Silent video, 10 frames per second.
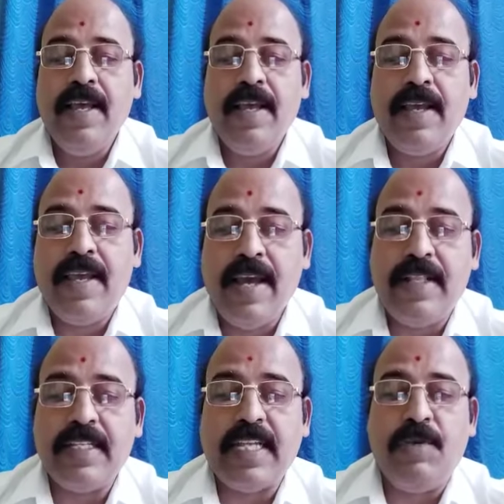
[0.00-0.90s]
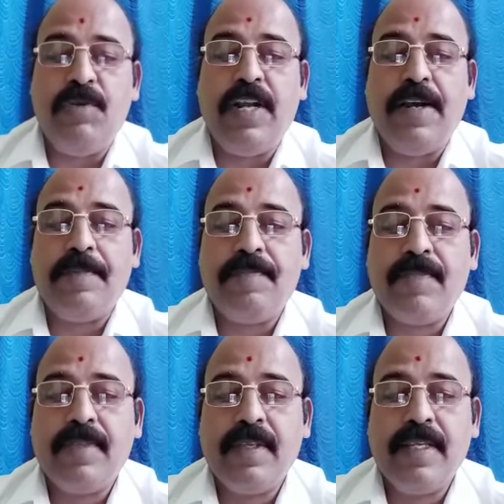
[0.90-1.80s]
hear the sound,
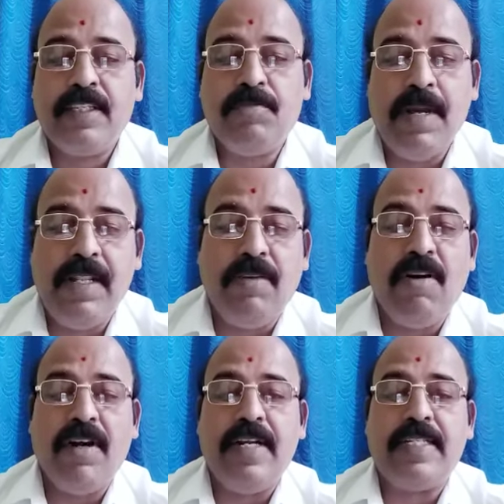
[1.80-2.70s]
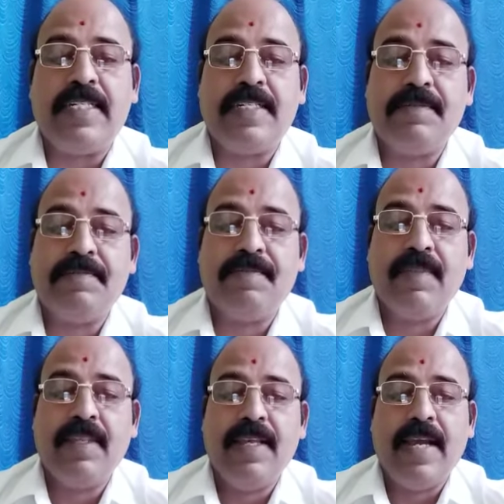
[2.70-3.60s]
smell the odors,
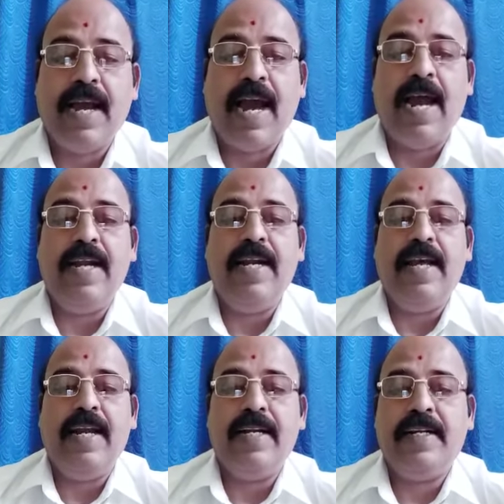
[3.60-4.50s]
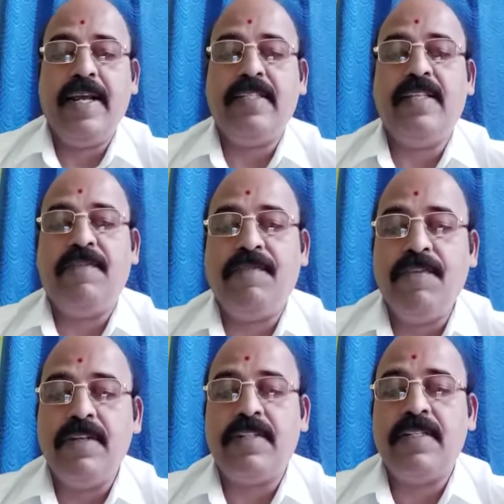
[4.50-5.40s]
and taste the
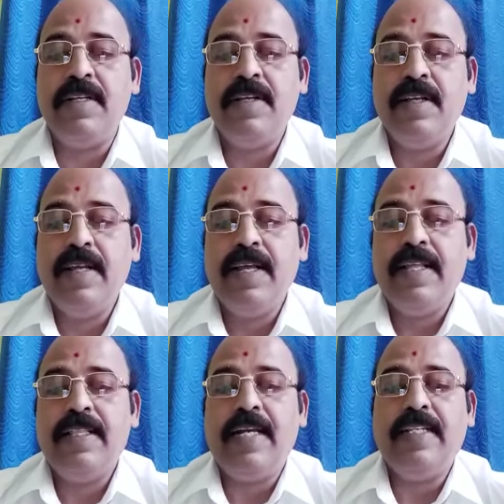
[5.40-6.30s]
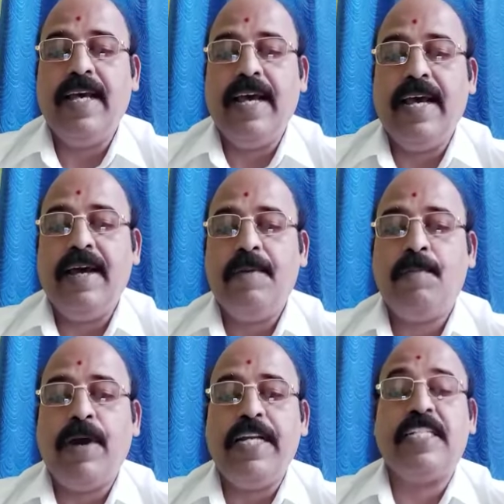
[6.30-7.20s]
foods that the
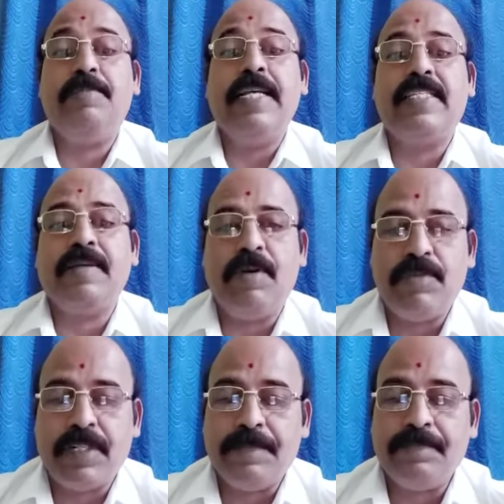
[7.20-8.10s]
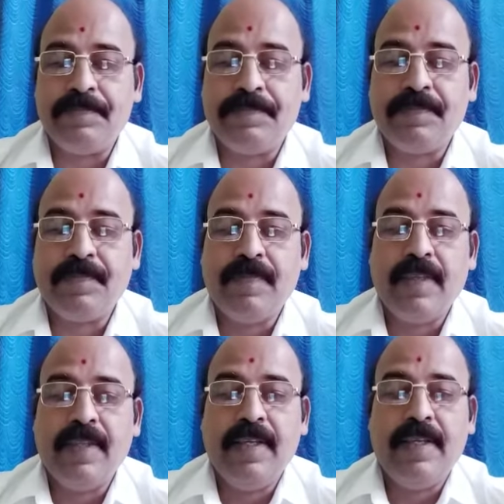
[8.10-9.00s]
poet speaks about.
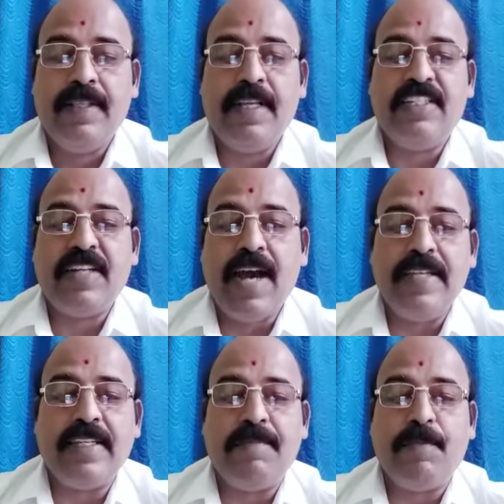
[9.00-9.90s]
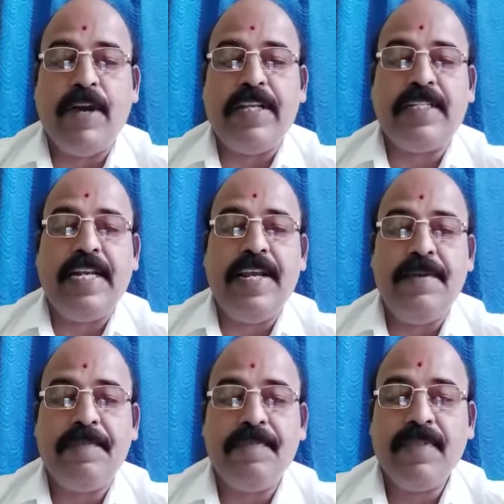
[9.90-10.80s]
The choice of
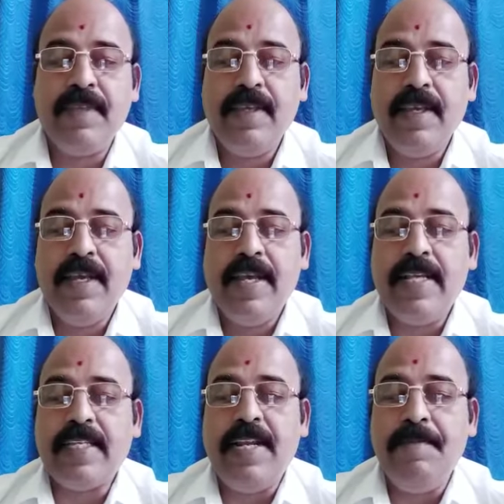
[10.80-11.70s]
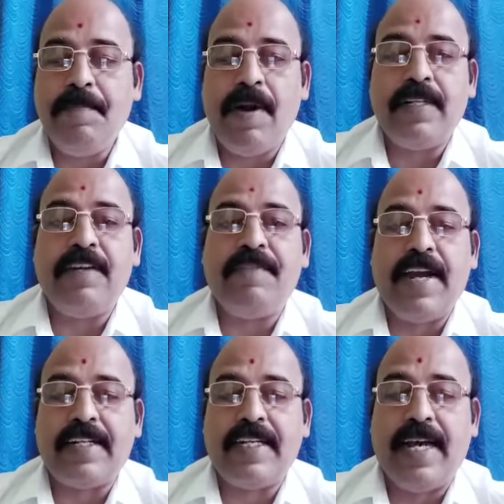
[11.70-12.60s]
poetry is an important
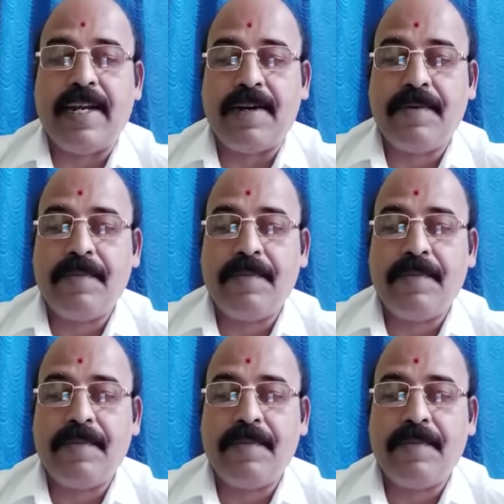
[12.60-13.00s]
factor.